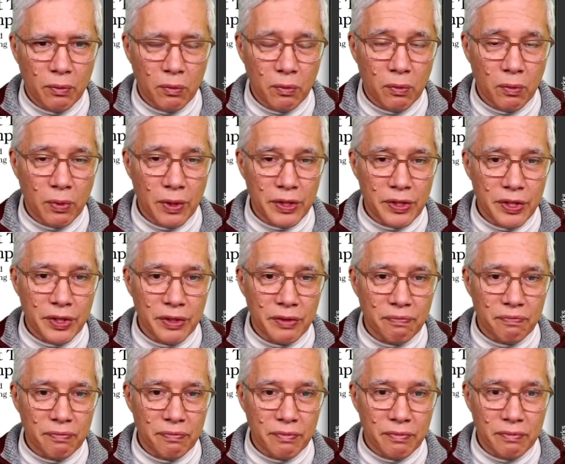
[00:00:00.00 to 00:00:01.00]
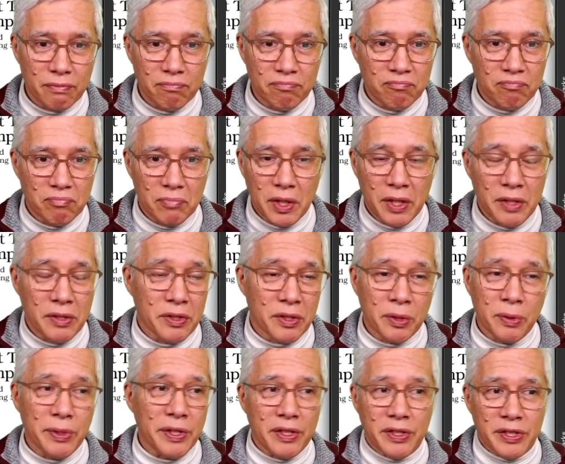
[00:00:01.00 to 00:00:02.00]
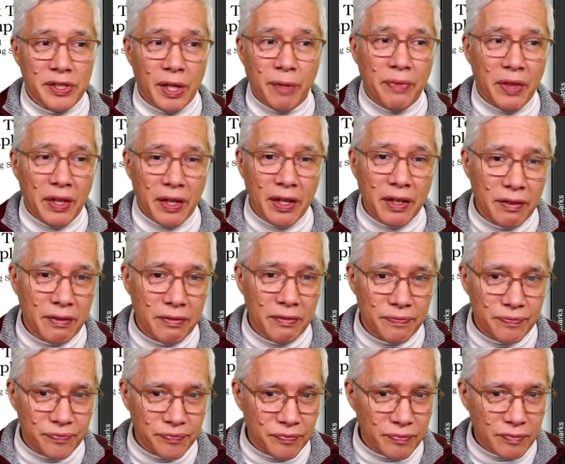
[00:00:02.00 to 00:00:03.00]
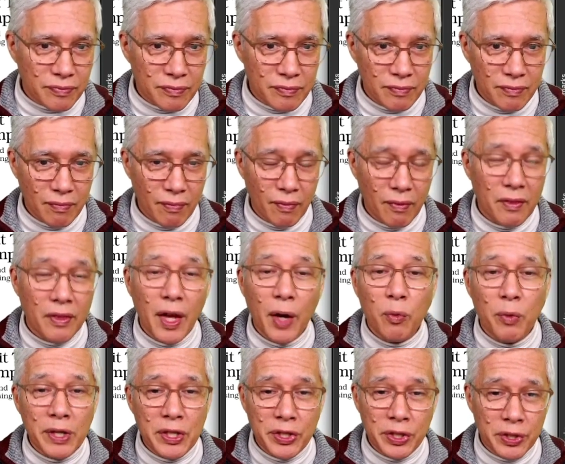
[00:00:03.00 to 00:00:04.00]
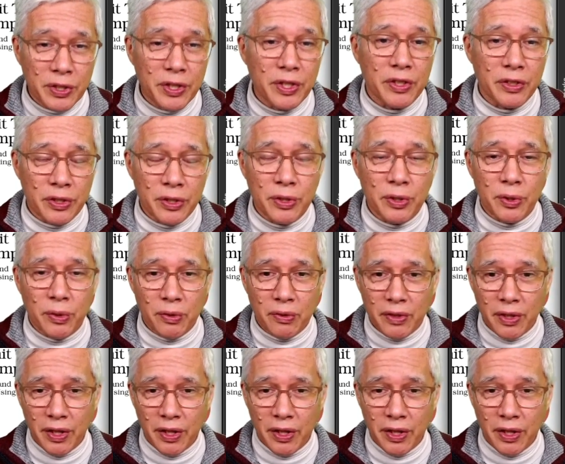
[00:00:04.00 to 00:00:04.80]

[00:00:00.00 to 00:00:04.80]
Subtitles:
Which is doing something that we shouldn't do,